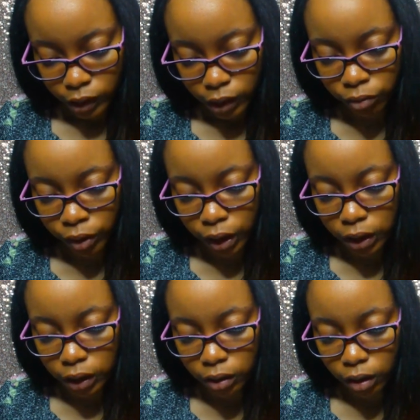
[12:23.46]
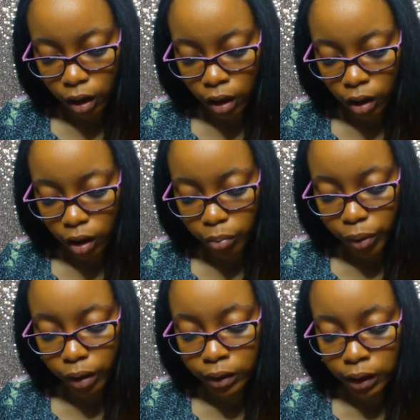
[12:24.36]
He really just uh,
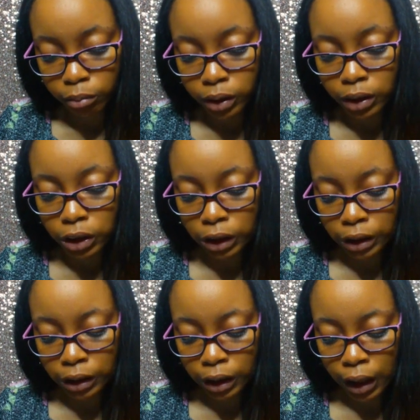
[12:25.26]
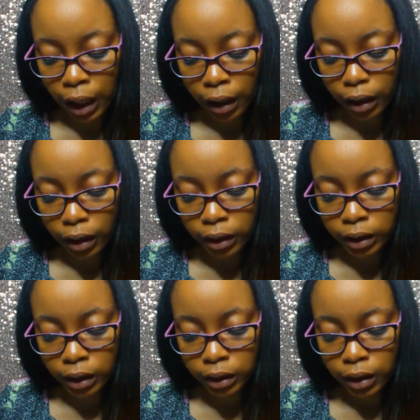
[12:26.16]
compares him to Jesus a lot, in a
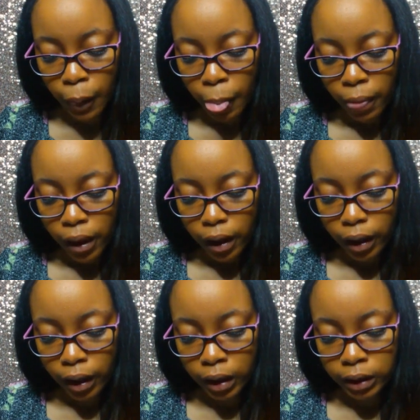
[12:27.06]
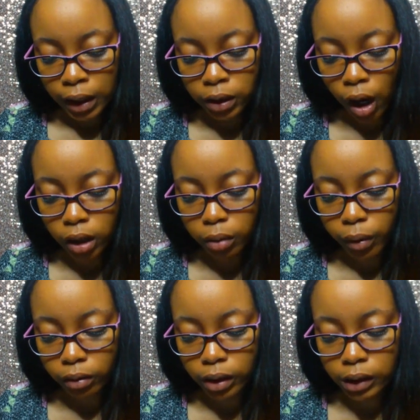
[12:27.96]
sense. And I talked
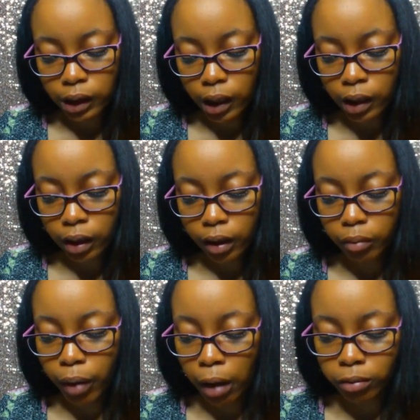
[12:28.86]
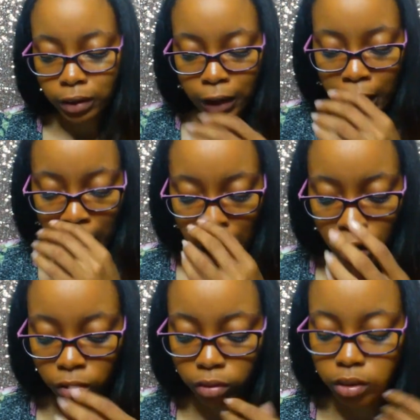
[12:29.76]
about this in the Bible study,
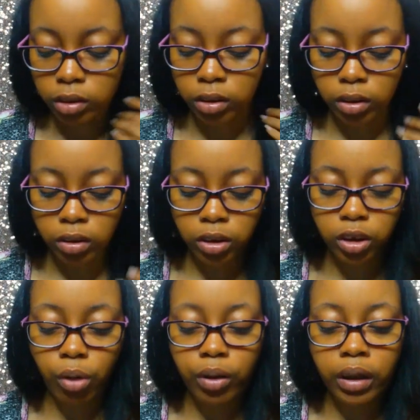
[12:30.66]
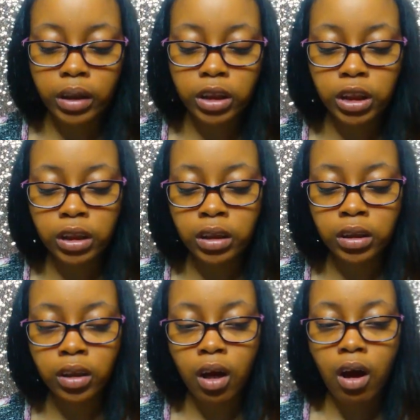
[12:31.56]
how Jonah and
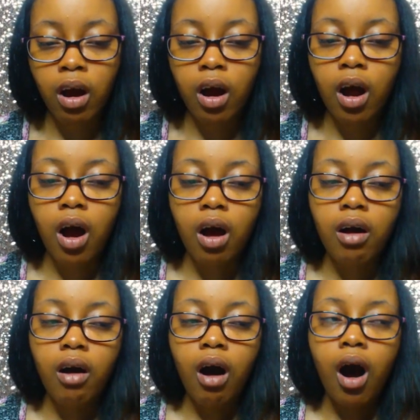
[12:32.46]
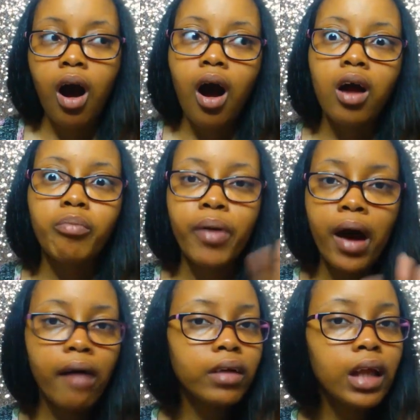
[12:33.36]
Jesus are
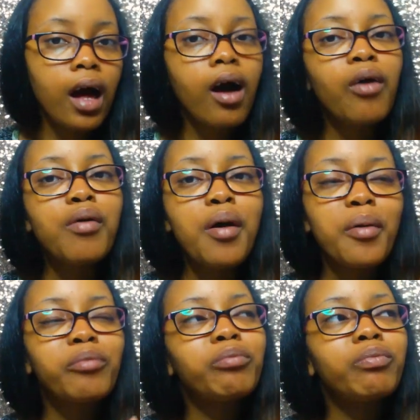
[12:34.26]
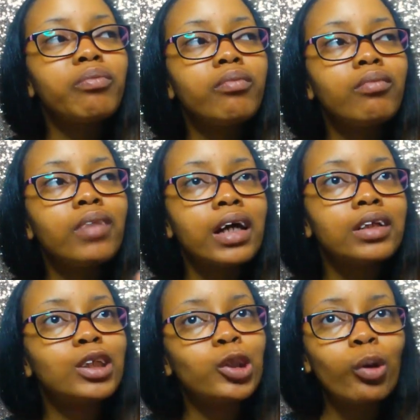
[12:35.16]
parallel
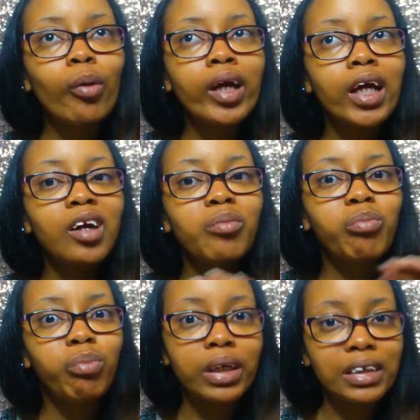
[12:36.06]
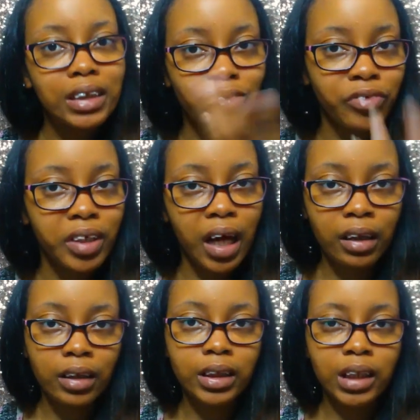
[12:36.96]
in story, but different
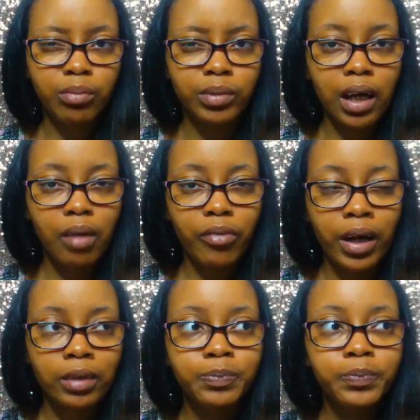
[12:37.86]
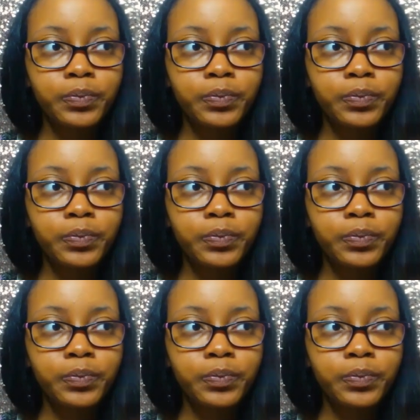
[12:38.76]
at the same time, right?